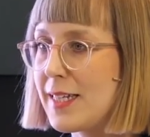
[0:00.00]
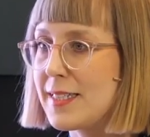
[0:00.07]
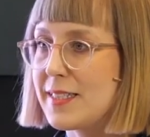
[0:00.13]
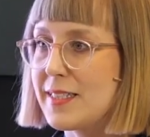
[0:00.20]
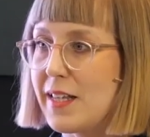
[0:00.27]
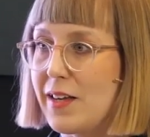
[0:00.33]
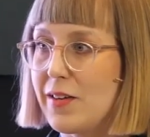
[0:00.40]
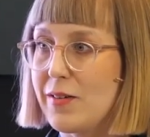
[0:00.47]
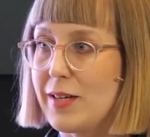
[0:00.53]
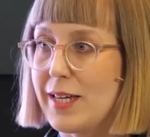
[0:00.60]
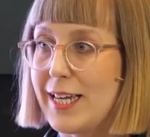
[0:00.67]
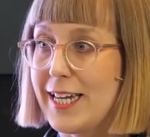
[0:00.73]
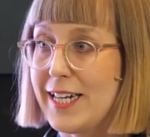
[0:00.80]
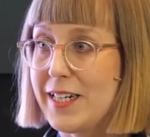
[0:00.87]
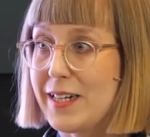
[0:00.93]
So
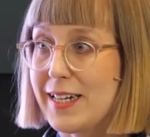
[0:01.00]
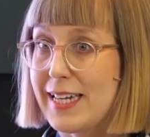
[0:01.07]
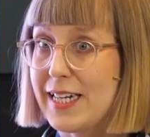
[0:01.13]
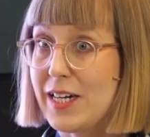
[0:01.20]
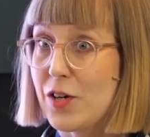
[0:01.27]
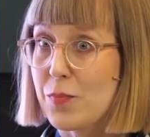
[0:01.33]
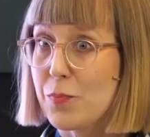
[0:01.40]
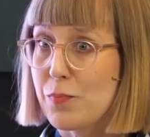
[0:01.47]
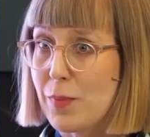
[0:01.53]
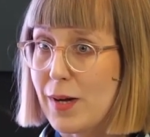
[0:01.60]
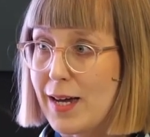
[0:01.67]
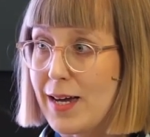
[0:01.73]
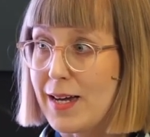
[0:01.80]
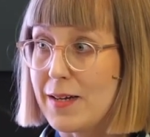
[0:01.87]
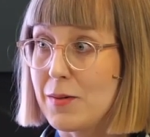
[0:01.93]
in
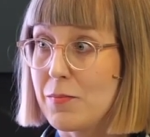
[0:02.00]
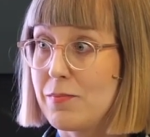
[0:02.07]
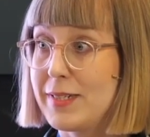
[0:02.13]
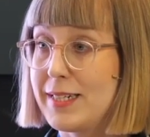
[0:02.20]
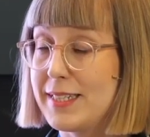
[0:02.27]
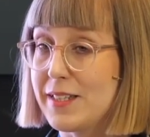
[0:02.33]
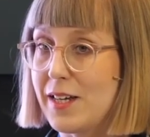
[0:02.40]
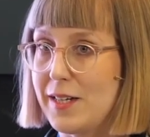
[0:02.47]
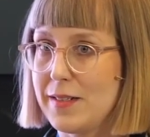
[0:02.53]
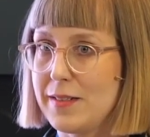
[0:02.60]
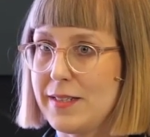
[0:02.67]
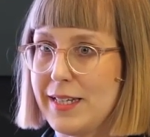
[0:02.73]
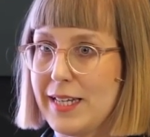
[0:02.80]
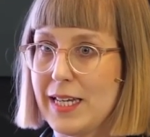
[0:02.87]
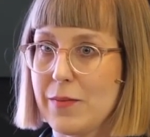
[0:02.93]
our design
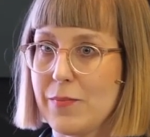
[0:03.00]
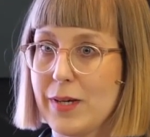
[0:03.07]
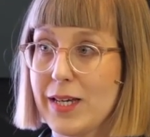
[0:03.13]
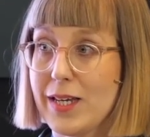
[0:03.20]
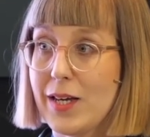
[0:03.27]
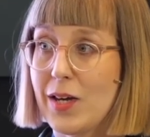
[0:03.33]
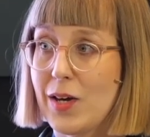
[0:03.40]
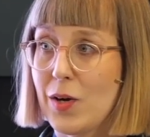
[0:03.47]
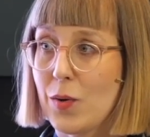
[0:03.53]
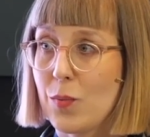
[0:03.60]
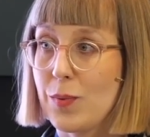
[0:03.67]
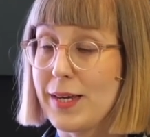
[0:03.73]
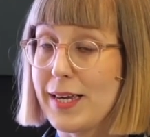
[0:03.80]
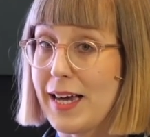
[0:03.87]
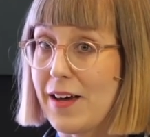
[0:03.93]
team,
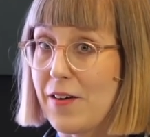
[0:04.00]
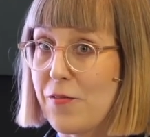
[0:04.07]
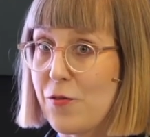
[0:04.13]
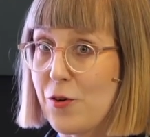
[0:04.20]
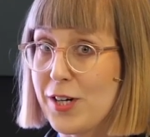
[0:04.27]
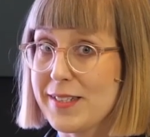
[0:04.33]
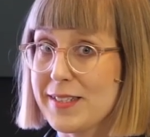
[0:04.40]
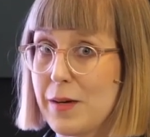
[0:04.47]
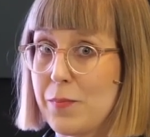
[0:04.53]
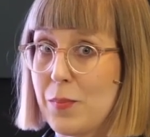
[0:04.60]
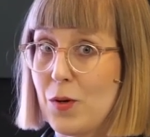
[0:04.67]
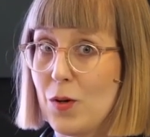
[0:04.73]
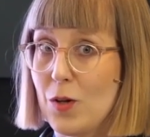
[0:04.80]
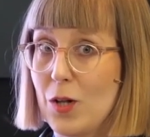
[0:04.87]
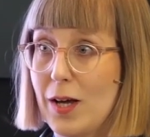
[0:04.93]
we have, for
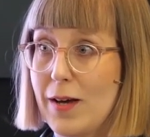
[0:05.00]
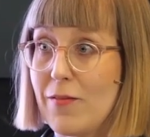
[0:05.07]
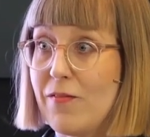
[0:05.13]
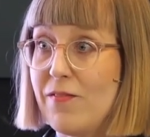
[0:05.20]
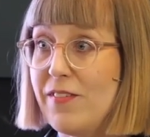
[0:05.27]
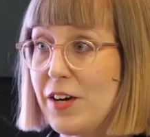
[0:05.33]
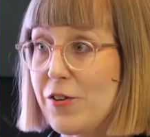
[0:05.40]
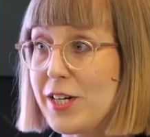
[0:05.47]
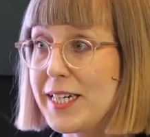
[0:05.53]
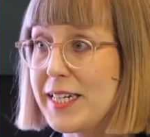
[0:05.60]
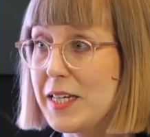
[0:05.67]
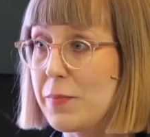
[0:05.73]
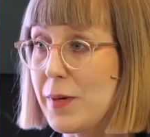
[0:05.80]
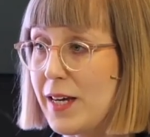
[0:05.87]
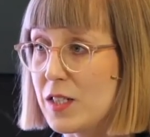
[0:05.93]
example, very
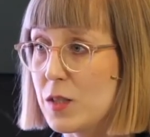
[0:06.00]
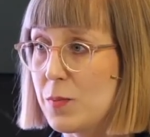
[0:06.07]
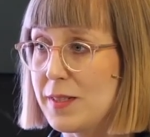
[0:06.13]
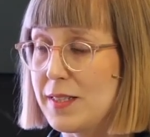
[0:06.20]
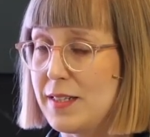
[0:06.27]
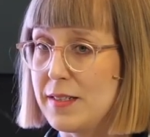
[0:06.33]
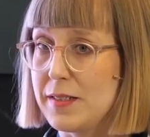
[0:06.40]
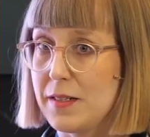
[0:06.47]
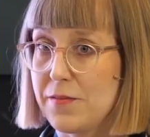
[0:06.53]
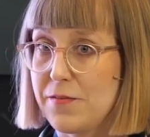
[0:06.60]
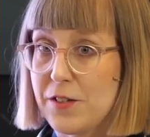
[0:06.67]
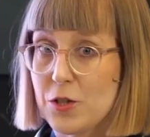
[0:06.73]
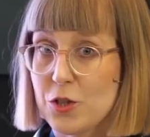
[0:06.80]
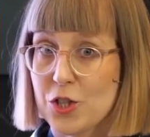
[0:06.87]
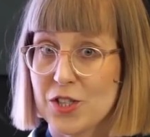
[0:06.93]
deep expertise in
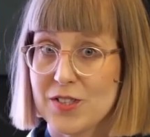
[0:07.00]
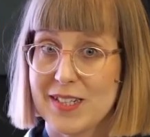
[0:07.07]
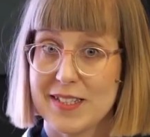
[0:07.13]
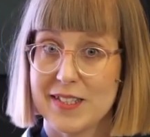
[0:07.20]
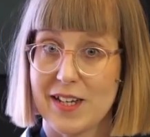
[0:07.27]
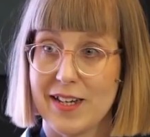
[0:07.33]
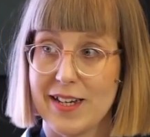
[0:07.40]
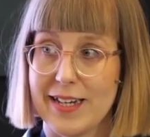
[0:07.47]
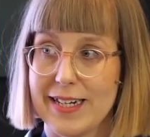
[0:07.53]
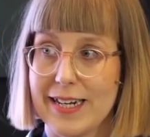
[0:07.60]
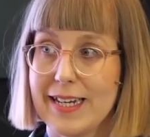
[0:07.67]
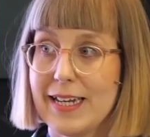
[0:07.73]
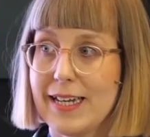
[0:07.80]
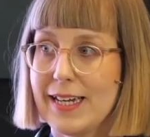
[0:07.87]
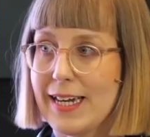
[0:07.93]
futures design
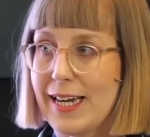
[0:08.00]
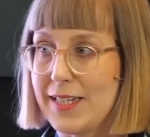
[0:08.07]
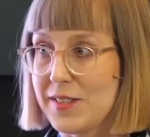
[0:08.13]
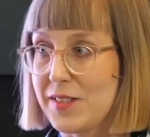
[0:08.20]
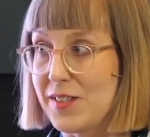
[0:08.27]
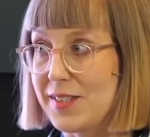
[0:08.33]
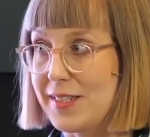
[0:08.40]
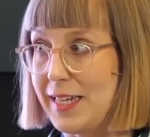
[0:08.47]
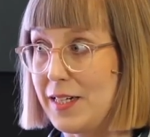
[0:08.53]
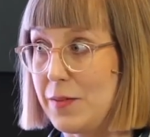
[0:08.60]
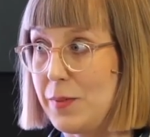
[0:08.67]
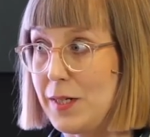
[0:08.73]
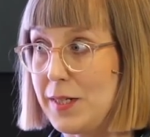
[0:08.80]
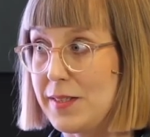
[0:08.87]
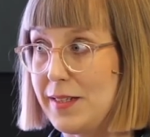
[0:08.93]
and
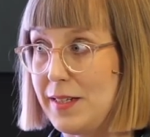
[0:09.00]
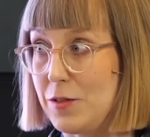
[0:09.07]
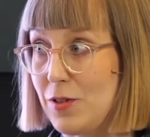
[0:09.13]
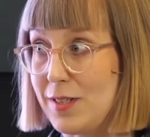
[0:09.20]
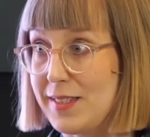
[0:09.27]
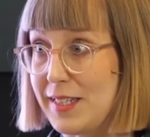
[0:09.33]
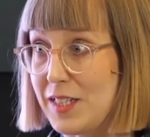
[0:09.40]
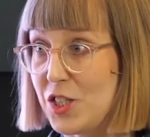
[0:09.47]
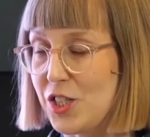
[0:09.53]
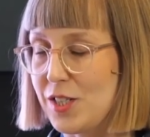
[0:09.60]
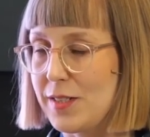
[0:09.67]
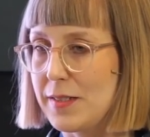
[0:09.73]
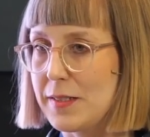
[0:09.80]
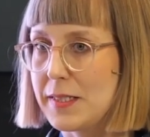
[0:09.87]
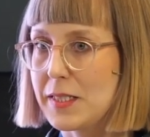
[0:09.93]
sustainability
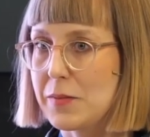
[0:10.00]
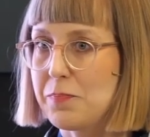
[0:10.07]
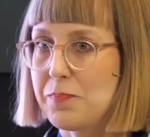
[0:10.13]
transitions.